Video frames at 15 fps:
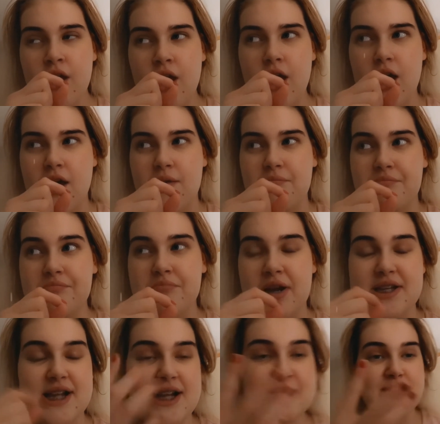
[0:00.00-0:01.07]
My
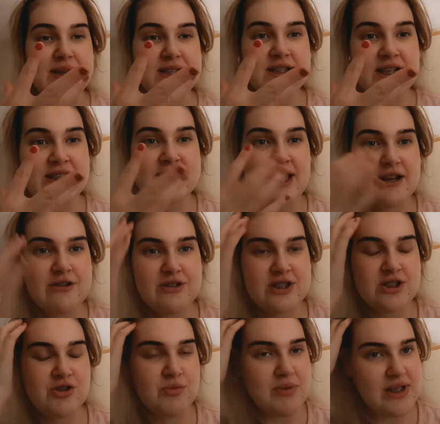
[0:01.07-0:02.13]
dad basically said, because I
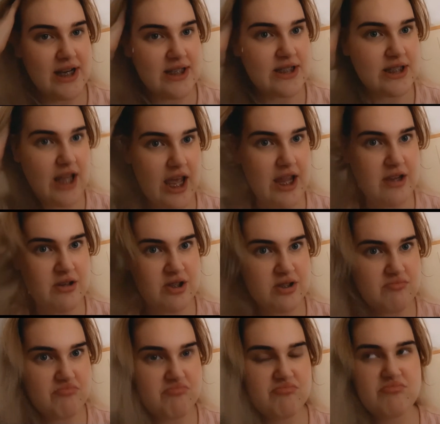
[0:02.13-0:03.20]
saw my dad today, because
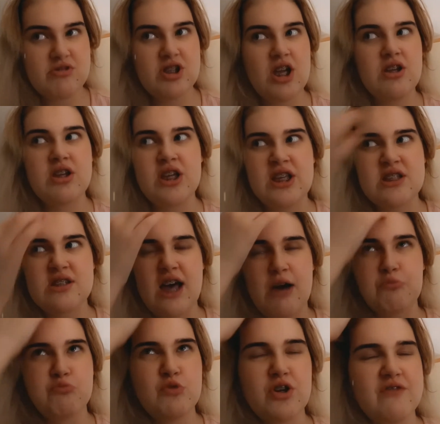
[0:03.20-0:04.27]
it's
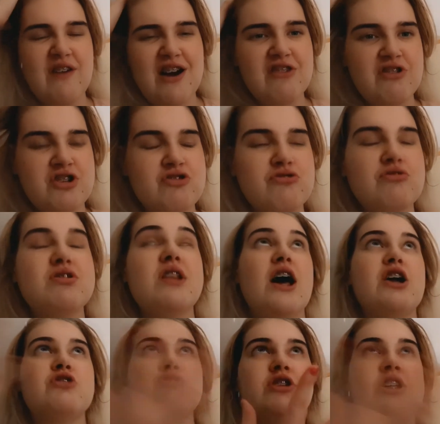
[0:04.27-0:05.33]
one of our
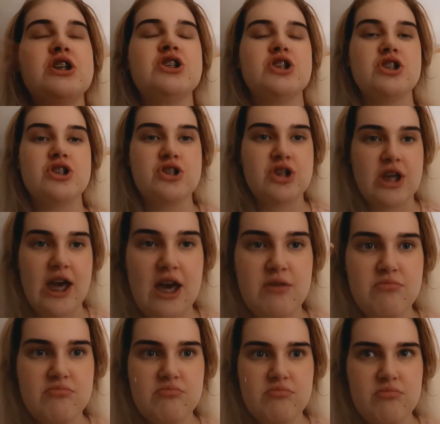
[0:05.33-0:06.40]
traditions to get
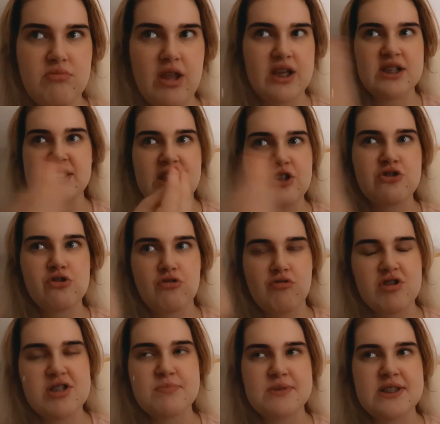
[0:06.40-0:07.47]
see each other on
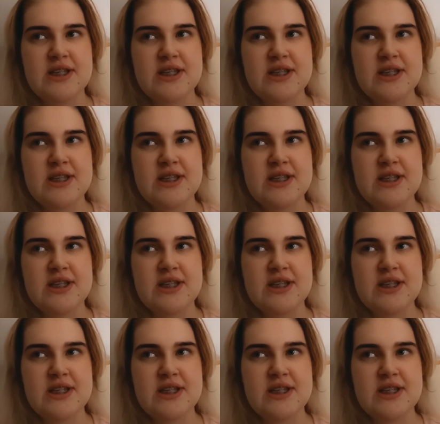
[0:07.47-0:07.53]
Christmas